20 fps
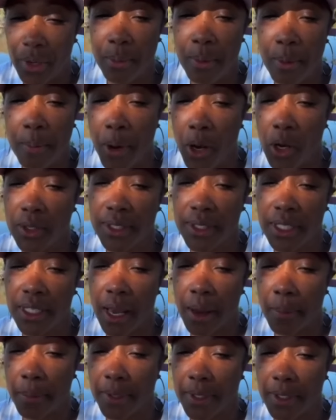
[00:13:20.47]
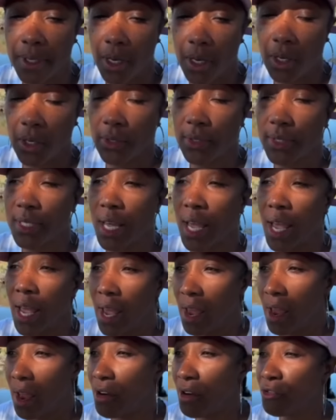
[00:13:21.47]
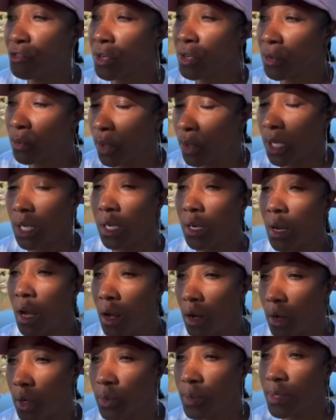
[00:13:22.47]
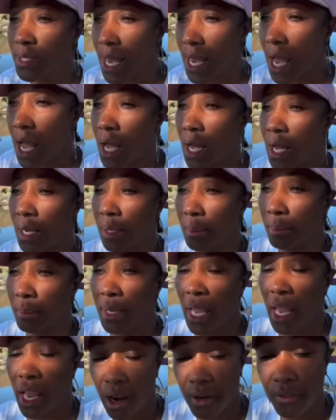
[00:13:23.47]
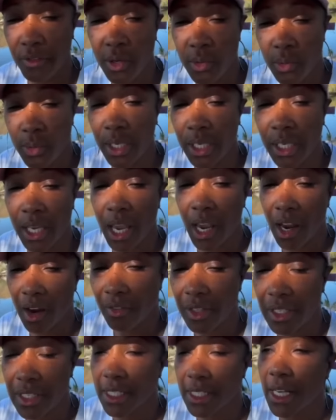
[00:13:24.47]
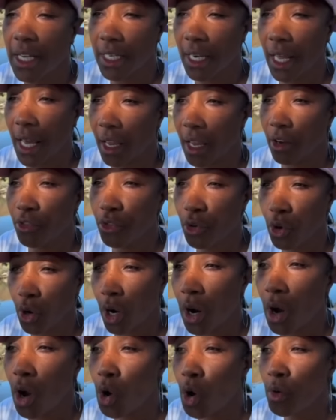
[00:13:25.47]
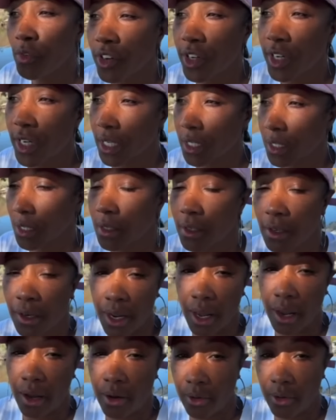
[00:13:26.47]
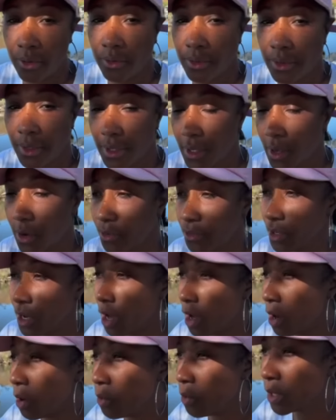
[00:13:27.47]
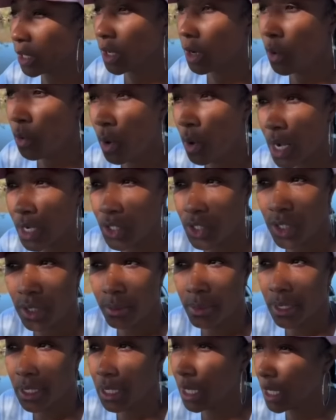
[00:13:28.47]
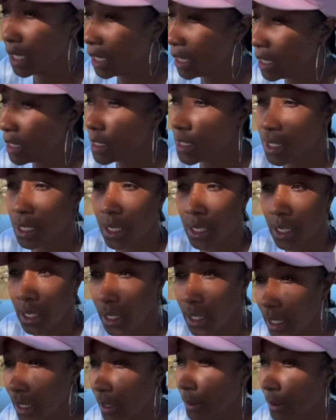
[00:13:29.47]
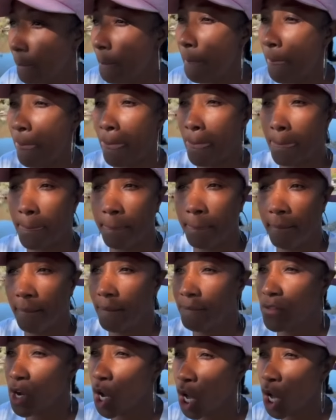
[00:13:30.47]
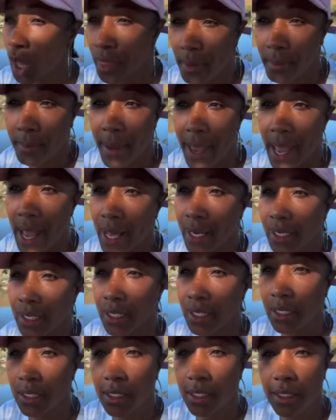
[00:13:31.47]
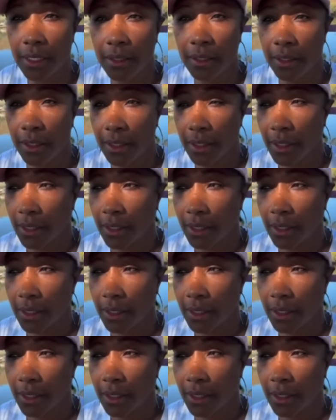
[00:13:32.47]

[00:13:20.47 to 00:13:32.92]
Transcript: We've been posting episodes every week on time, every week, every Sunday for over a year now. So if y'all want to go watch the beginning to the end of all the madness,